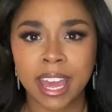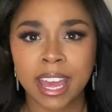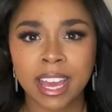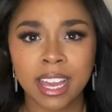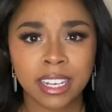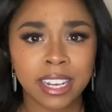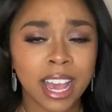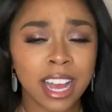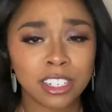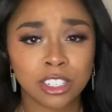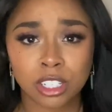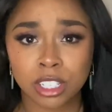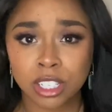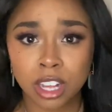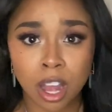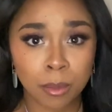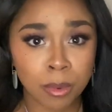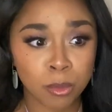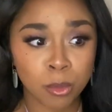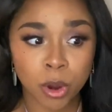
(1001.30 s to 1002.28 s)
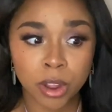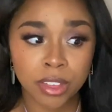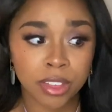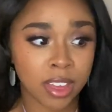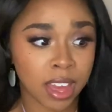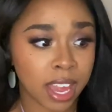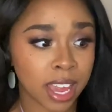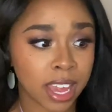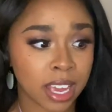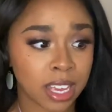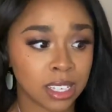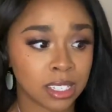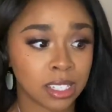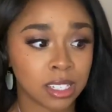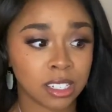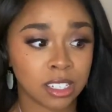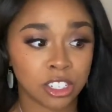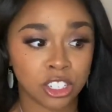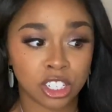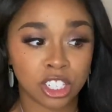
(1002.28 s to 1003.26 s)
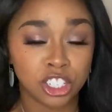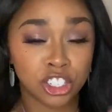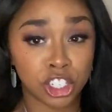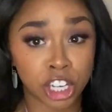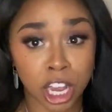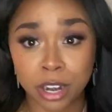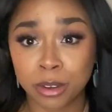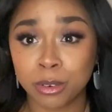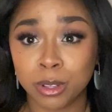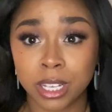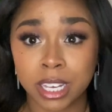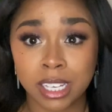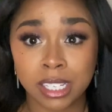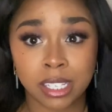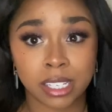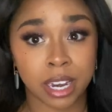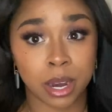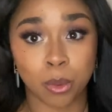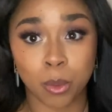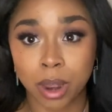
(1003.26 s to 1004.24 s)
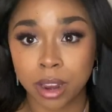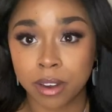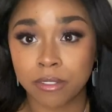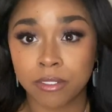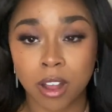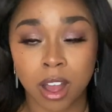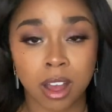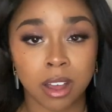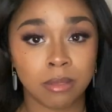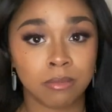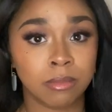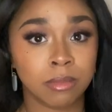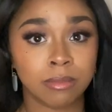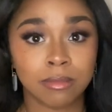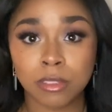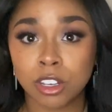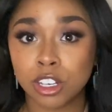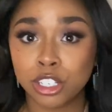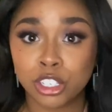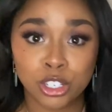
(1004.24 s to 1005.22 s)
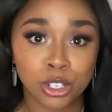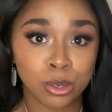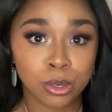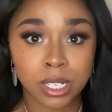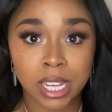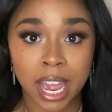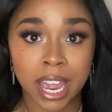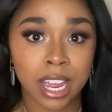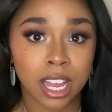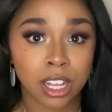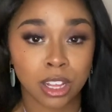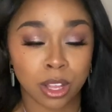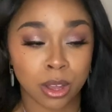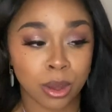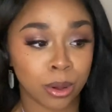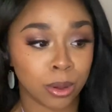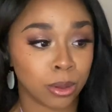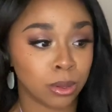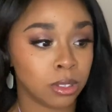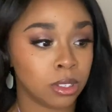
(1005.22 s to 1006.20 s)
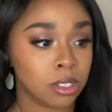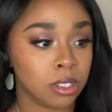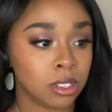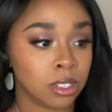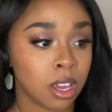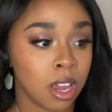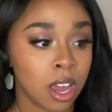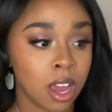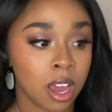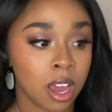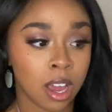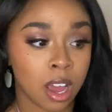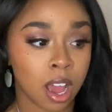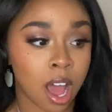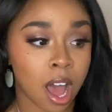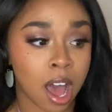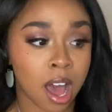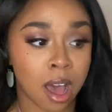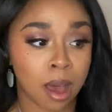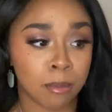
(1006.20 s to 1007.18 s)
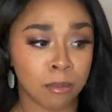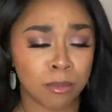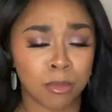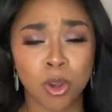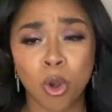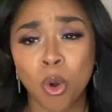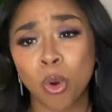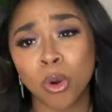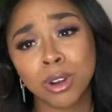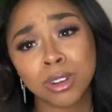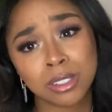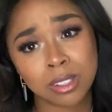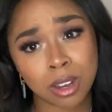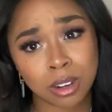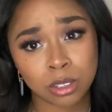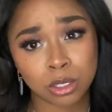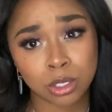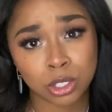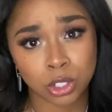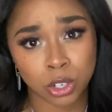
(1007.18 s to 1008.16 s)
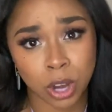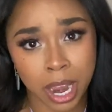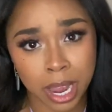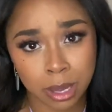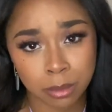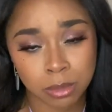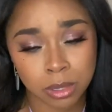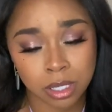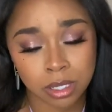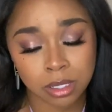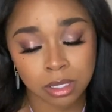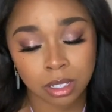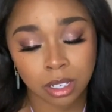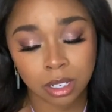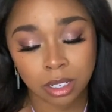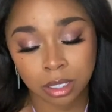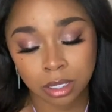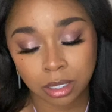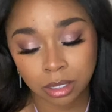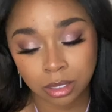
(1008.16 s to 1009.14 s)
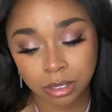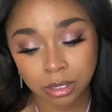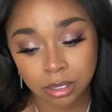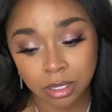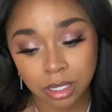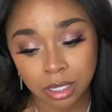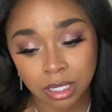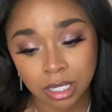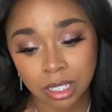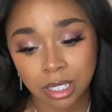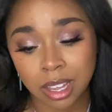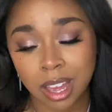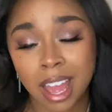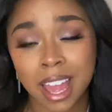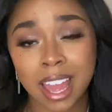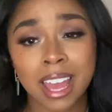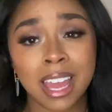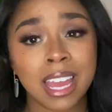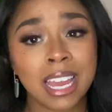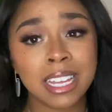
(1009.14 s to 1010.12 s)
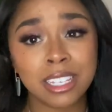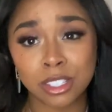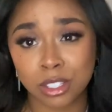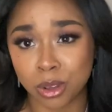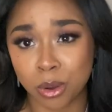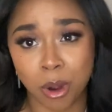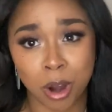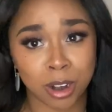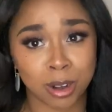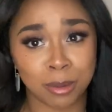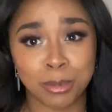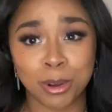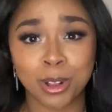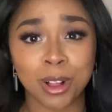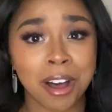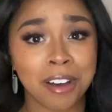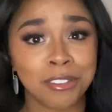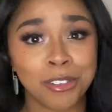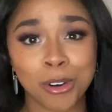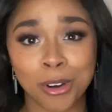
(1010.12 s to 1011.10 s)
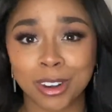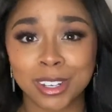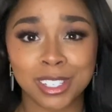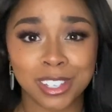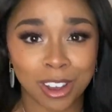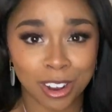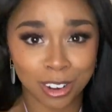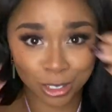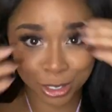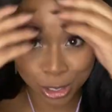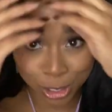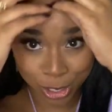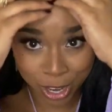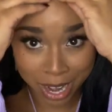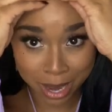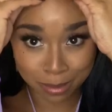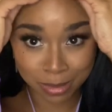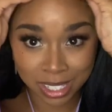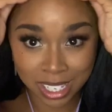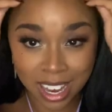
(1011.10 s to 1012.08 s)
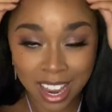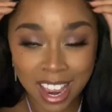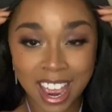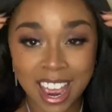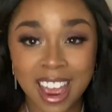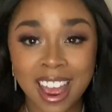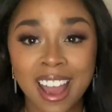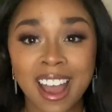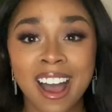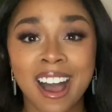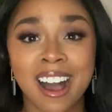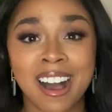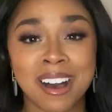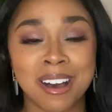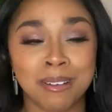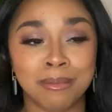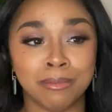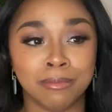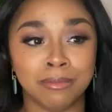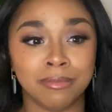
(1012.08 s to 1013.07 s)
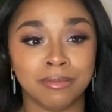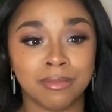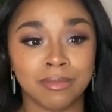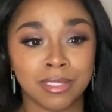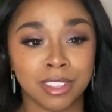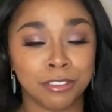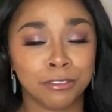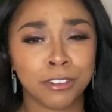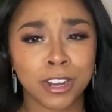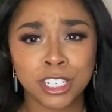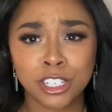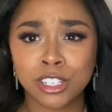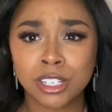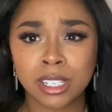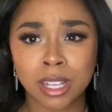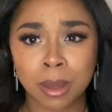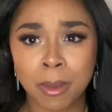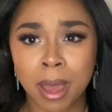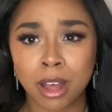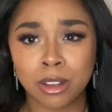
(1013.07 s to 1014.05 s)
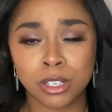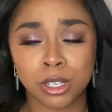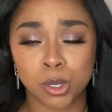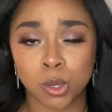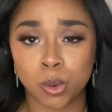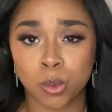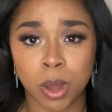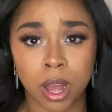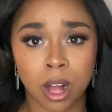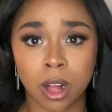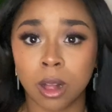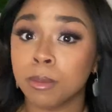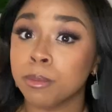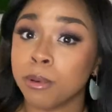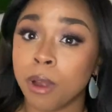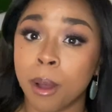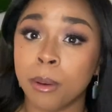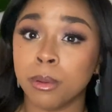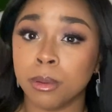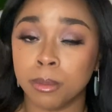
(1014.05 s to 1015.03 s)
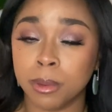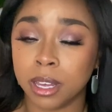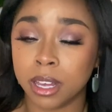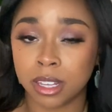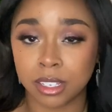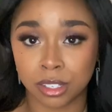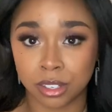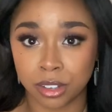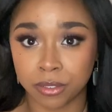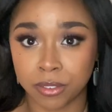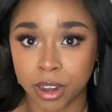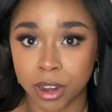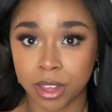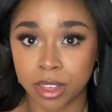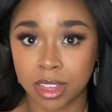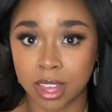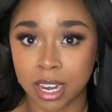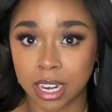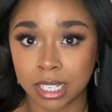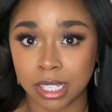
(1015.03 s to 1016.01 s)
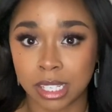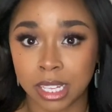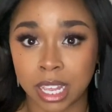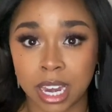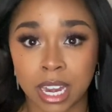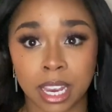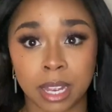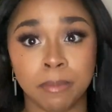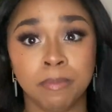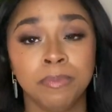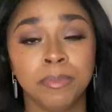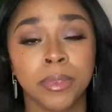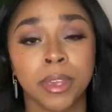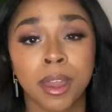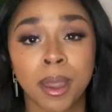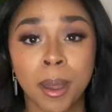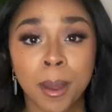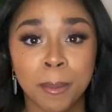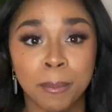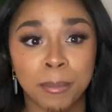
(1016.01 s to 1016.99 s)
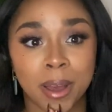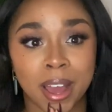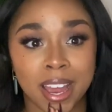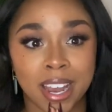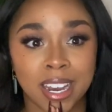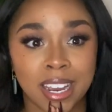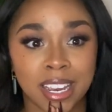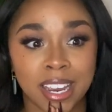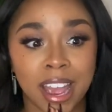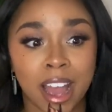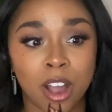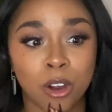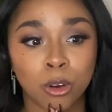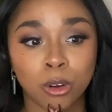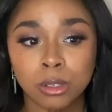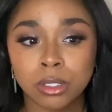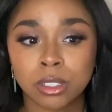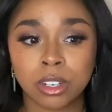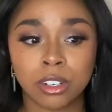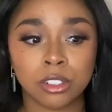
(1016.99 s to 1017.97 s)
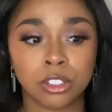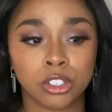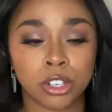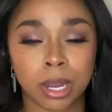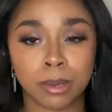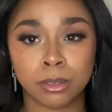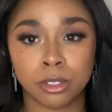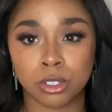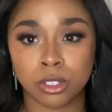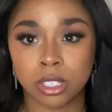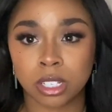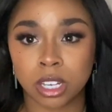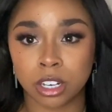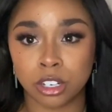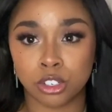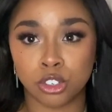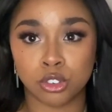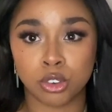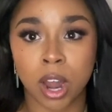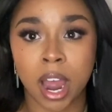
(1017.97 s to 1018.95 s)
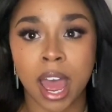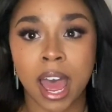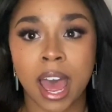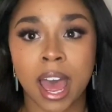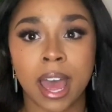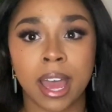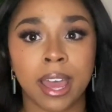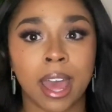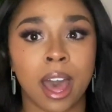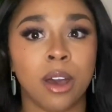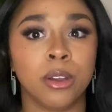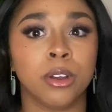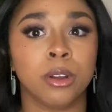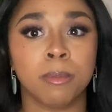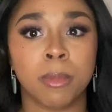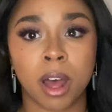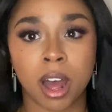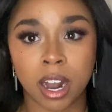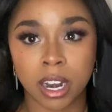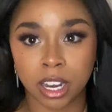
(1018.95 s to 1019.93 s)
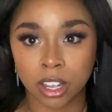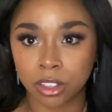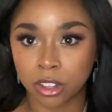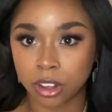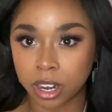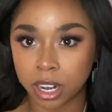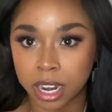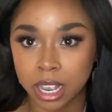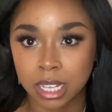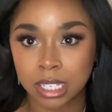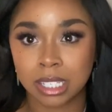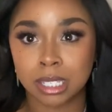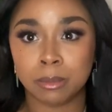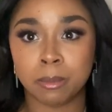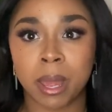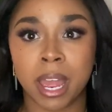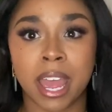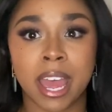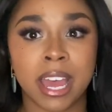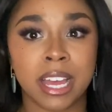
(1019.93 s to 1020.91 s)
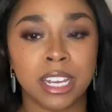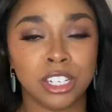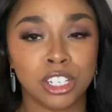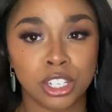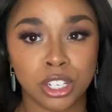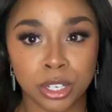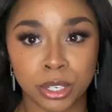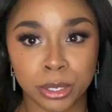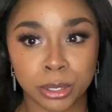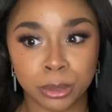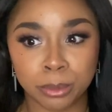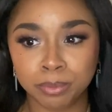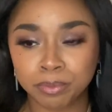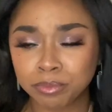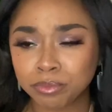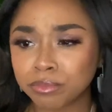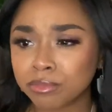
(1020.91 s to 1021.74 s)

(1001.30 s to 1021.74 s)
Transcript: And yeah, just a couple more things to just generally stay away from. Too tight clothes, um, horizontal stripes. It's so hard to pull off horizontal stripes. Um, the French somehow do it well, probably because they're very thin and skinny. But yeah, horizontal stripes are just gonna drag out your body. They're gonna expand you.